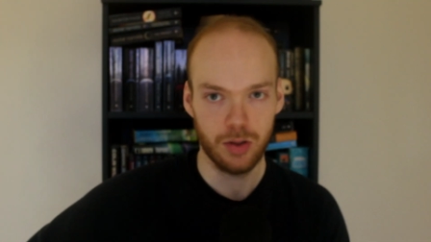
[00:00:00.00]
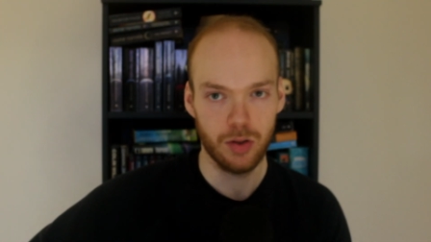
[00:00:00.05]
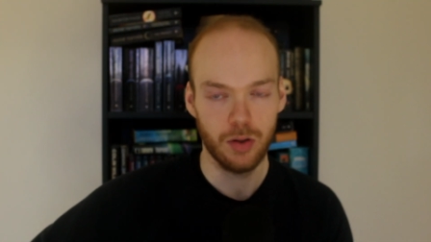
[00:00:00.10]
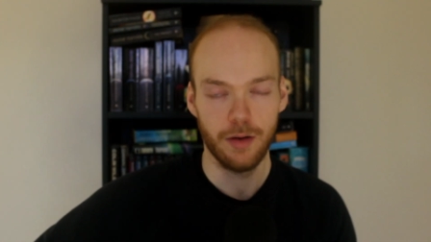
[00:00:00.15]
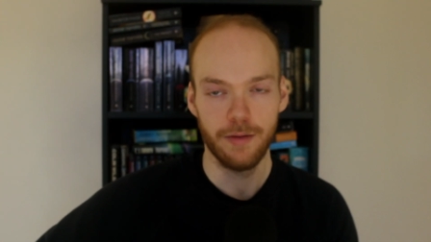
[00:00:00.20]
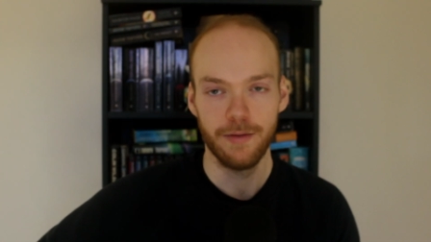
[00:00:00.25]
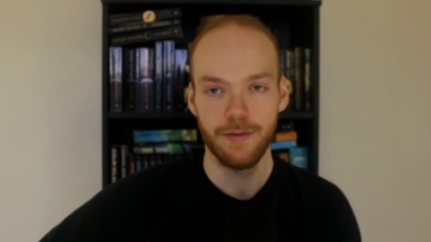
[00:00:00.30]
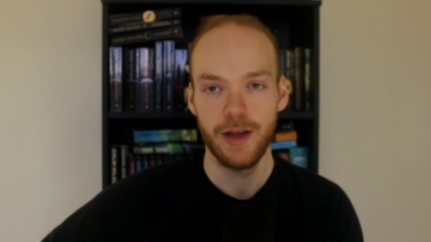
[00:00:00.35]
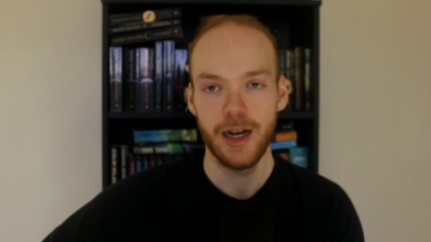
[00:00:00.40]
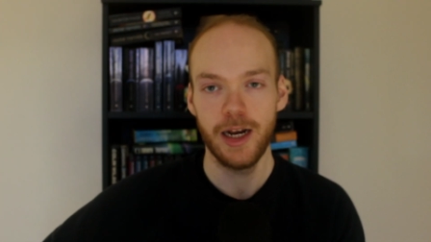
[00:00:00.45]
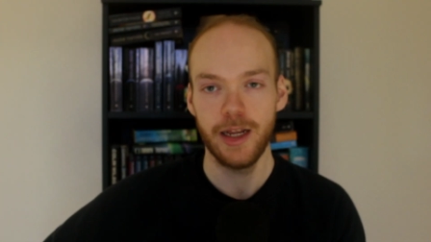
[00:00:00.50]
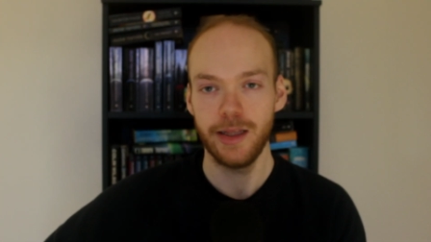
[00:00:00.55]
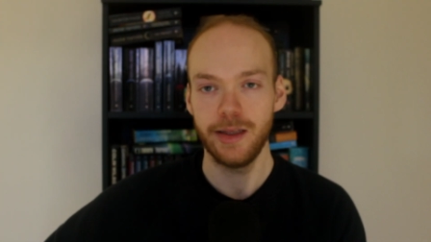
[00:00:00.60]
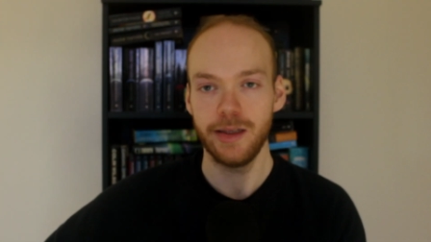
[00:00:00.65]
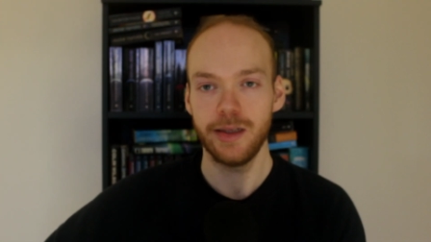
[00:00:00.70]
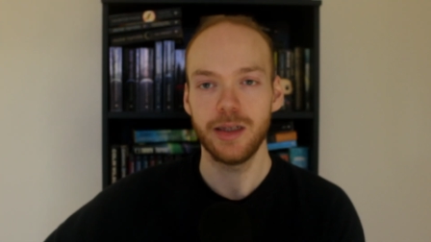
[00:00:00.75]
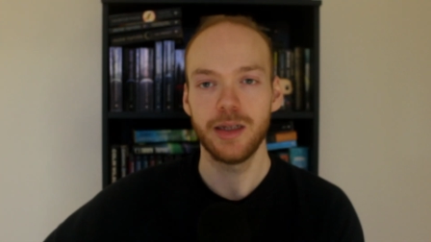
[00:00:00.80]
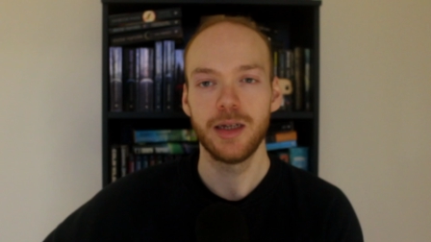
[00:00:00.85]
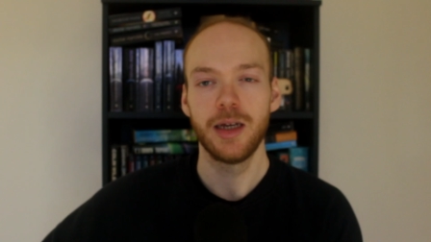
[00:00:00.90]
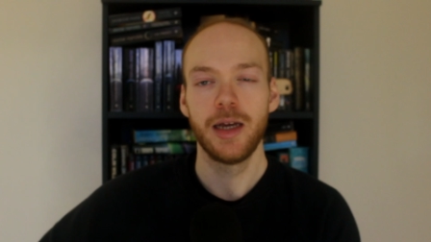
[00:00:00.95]
sort of
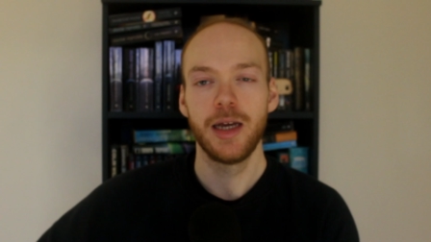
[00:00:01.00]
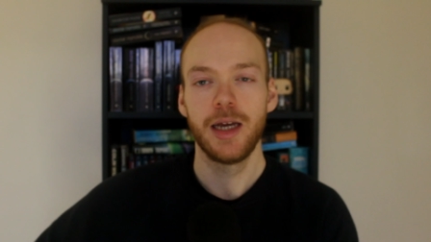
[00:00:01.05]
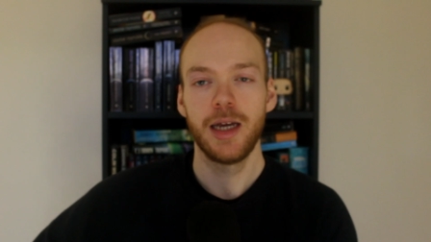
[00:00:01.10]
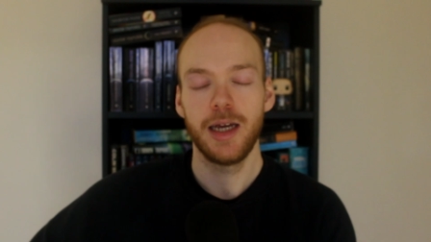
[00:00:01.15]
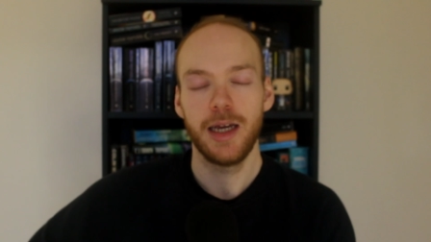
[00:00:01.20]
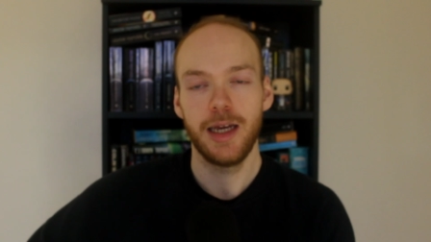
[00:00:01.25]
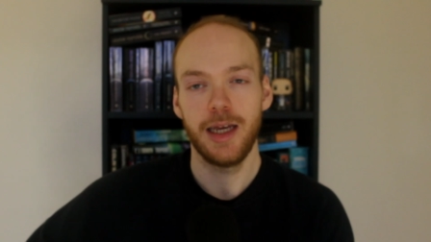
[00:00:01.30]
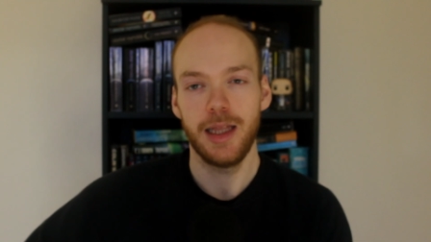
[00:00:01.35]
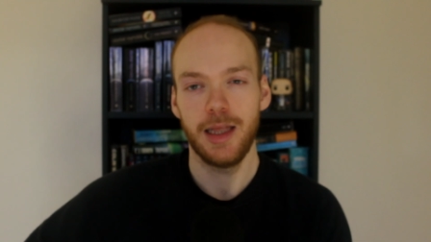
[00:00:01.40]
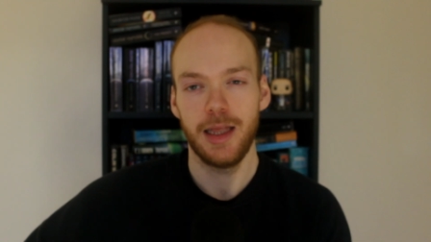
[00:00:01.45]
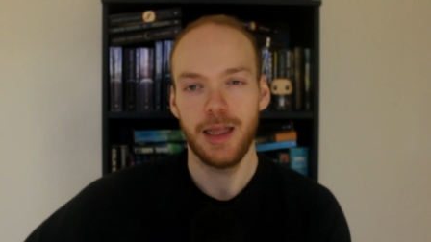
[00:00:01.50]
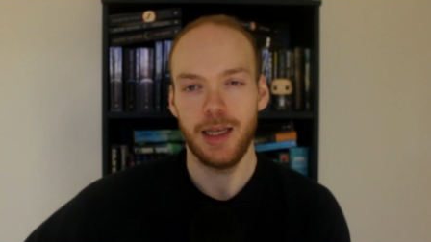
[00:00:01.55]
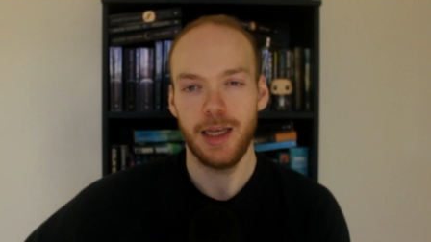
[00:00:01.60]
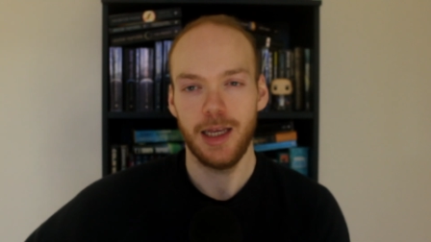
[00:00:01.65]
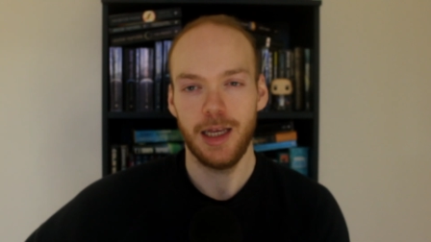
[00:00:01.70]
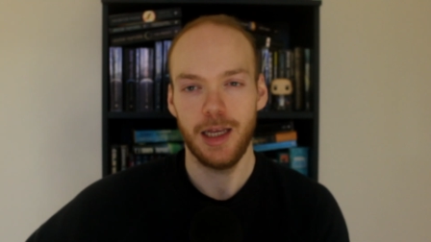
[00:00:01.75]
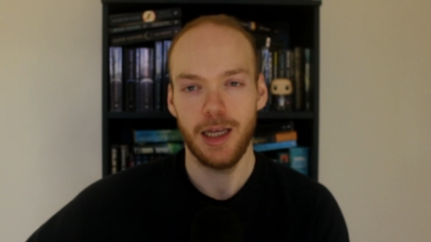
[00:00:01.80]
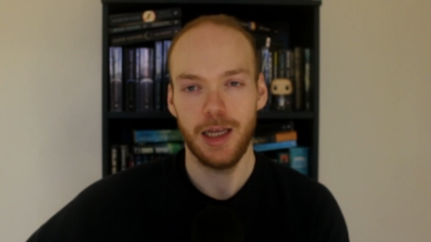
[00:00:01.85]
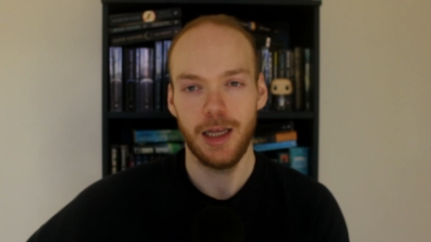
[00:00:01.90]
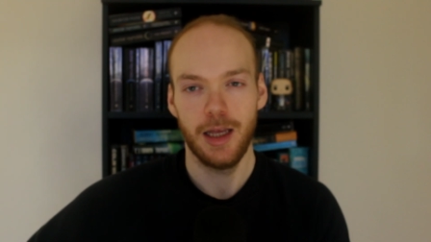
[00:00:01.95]
villains in
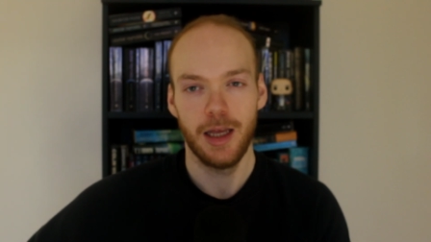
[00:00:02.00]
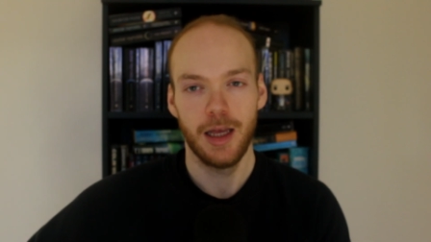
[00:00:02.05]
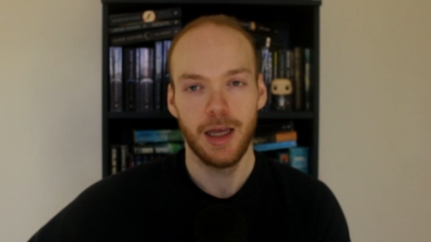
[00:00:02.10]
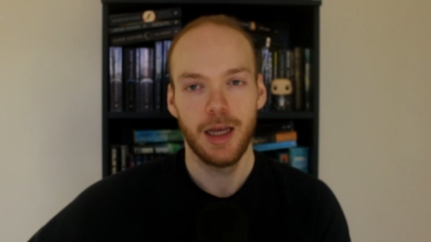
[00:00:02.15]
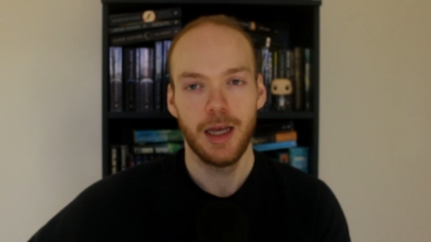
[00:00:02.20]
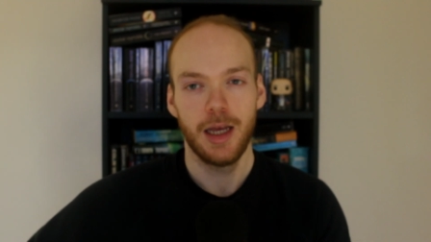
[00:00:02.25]
the